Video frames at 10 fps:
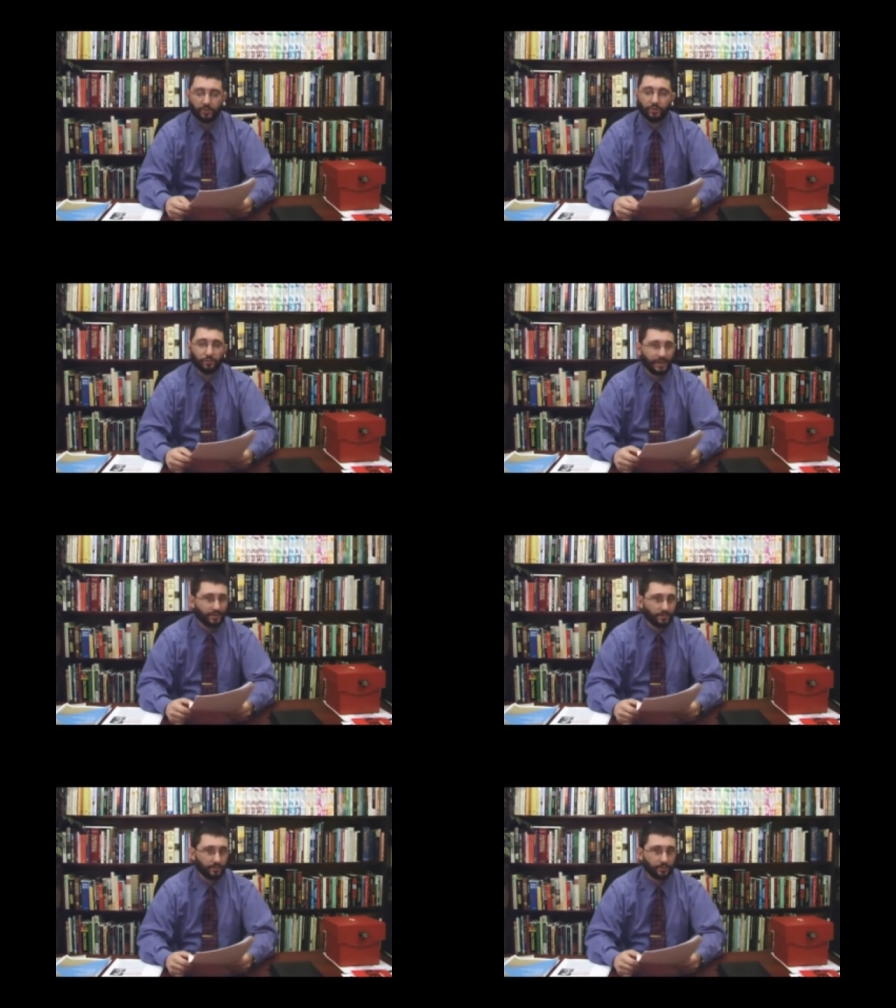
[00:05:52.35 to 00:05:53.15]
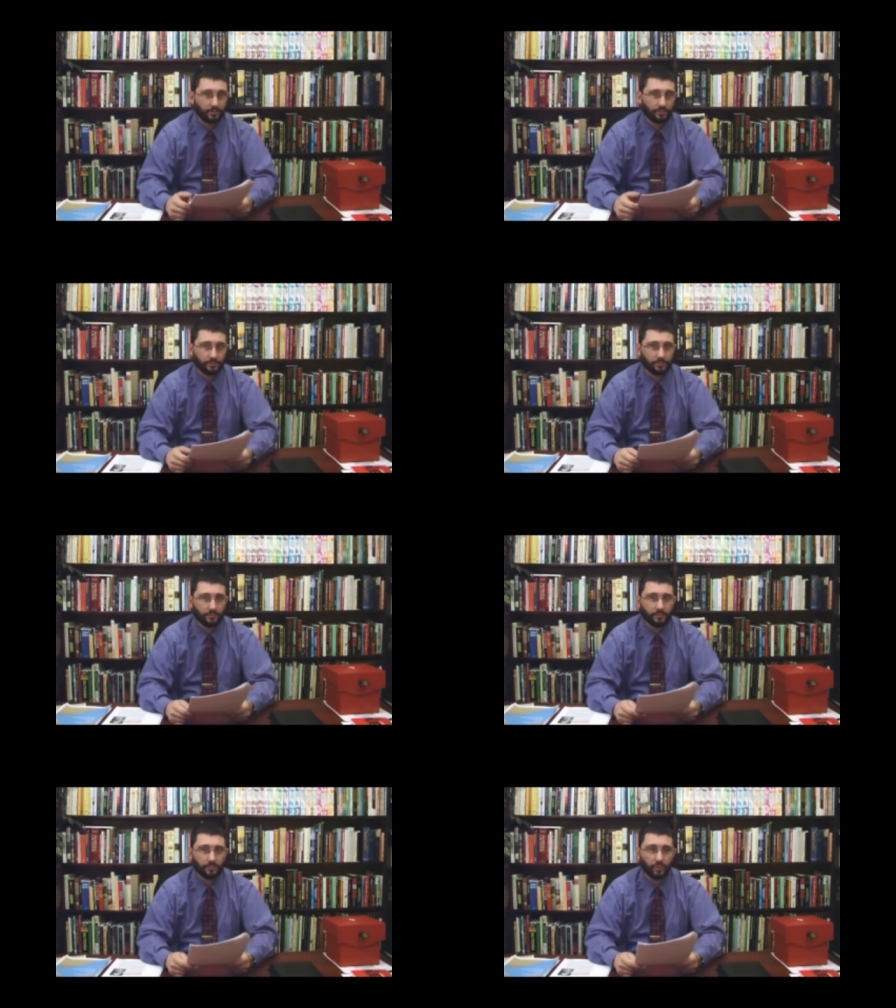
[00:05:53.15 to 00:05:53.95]
Should you register
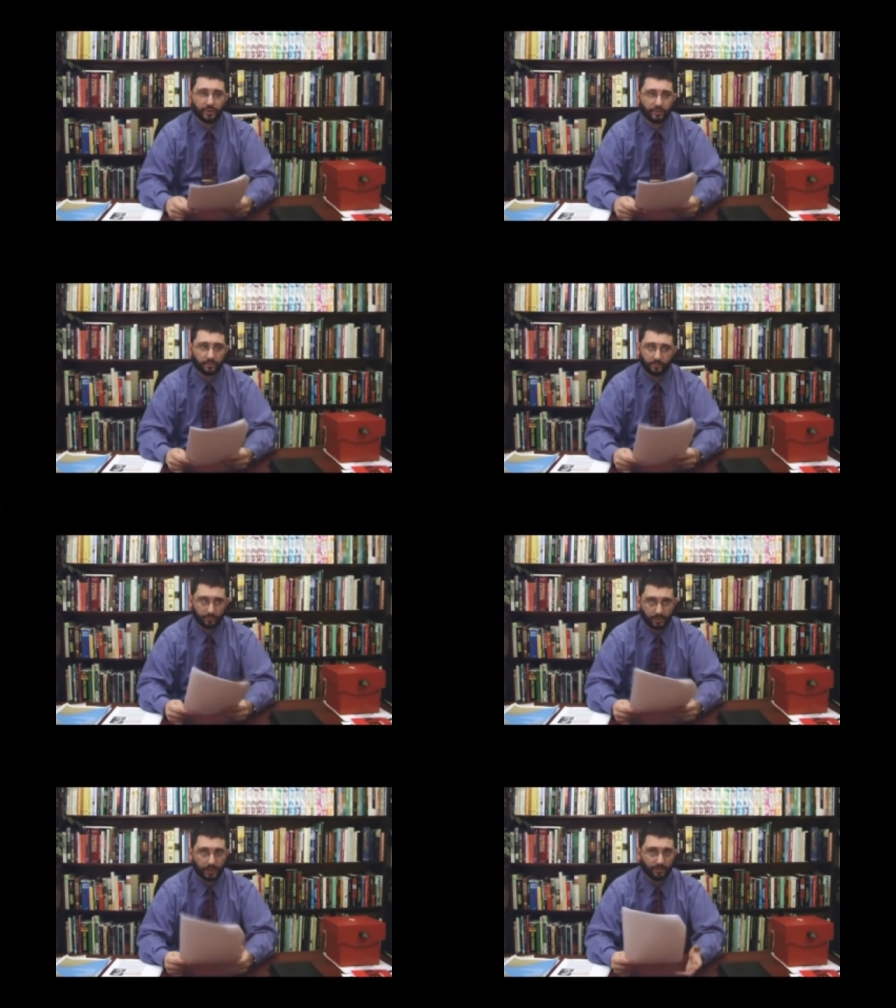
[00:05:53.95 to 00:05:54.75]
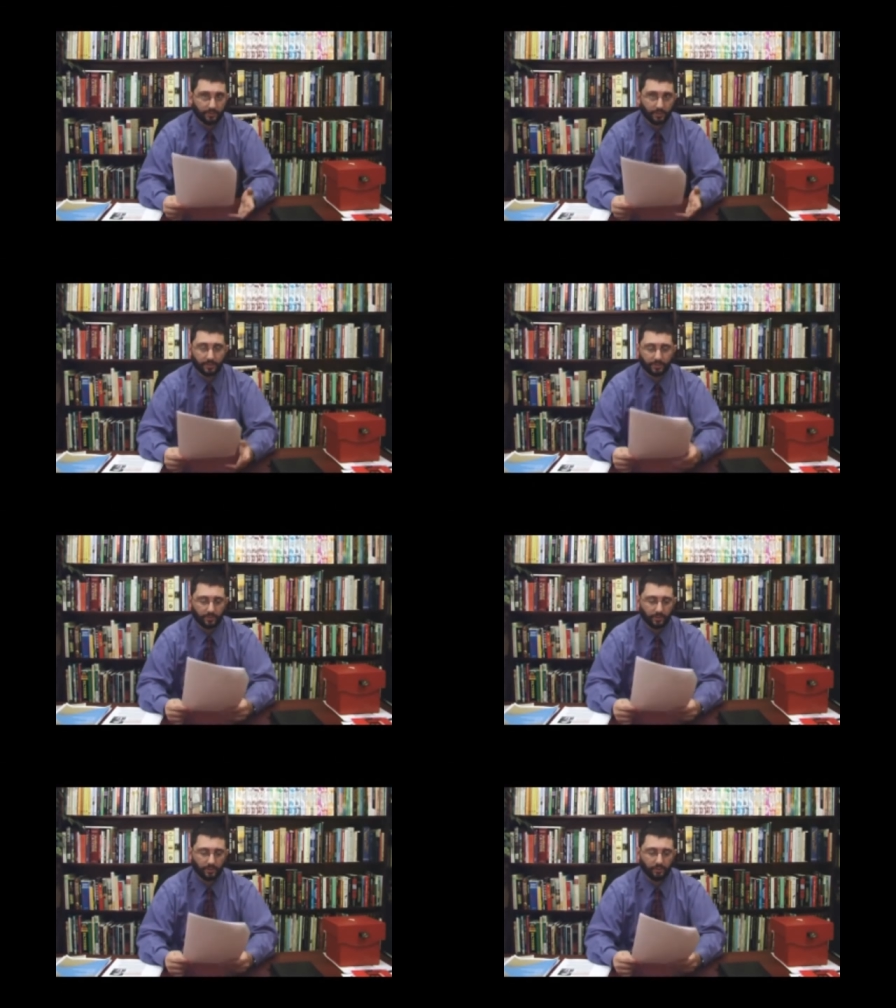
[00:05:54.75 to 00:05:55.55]
with the government?
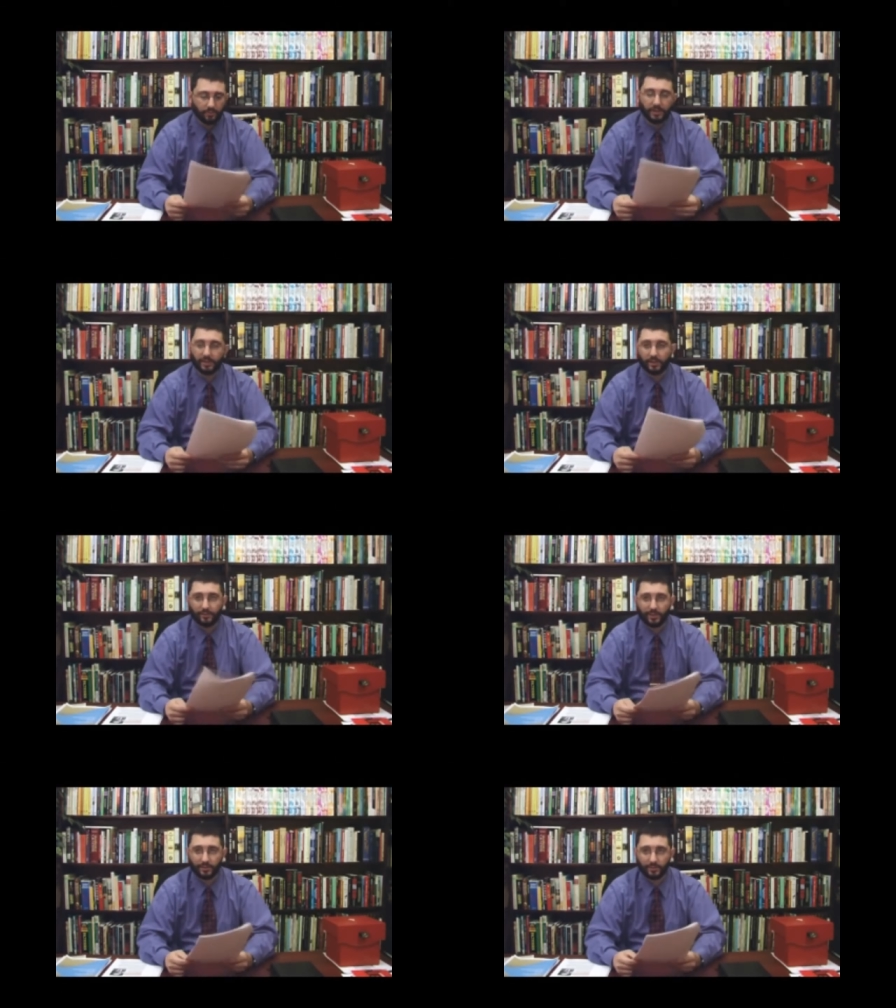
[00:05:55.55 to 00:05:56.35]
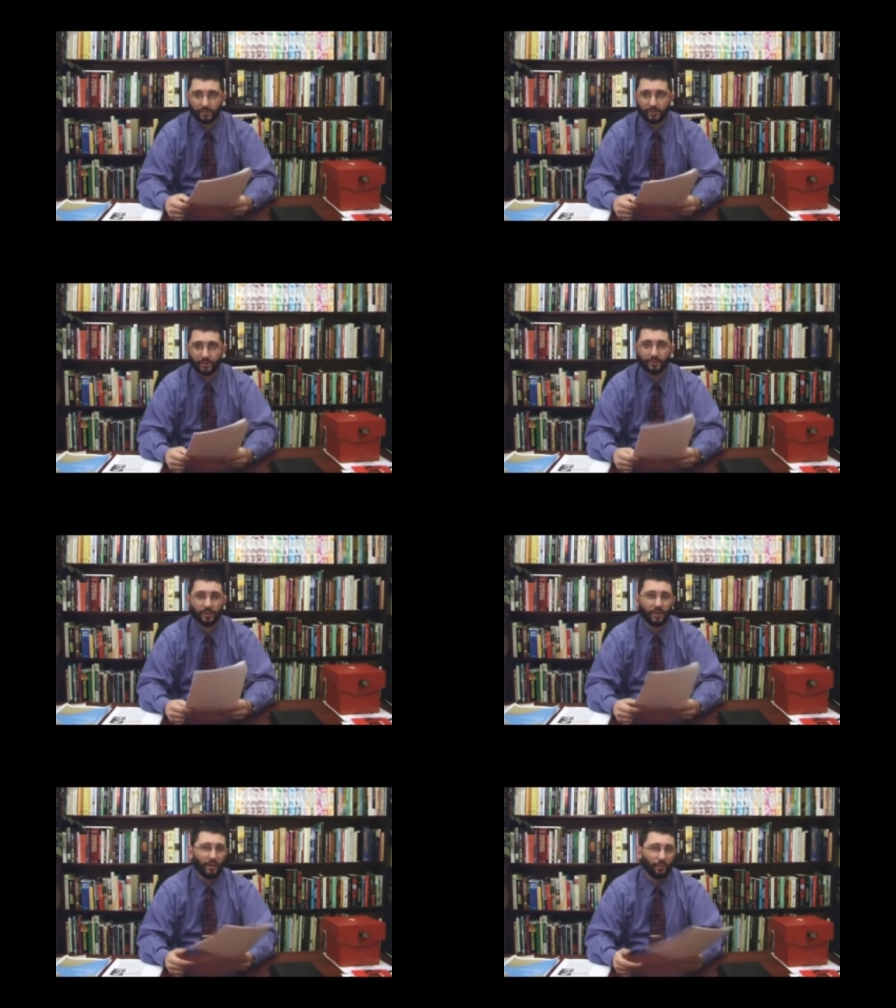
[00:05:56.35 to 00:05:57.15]
Should you be an unregistered
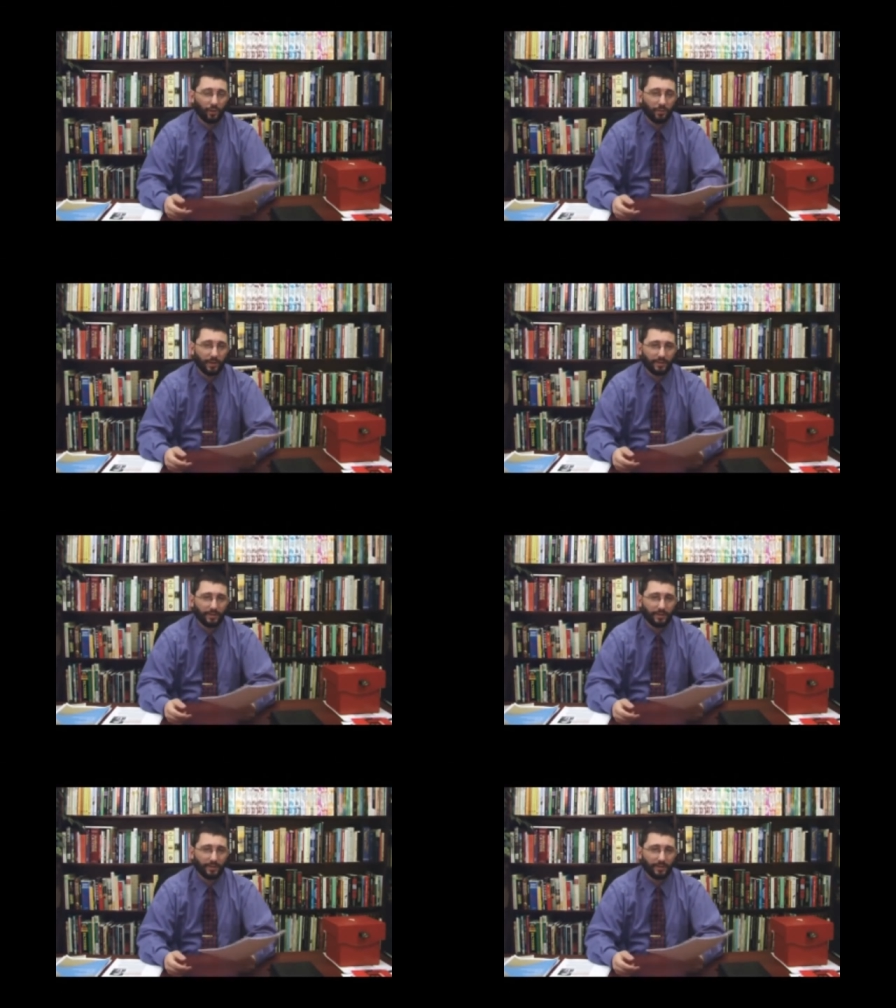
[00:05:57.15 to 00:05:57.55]
church? What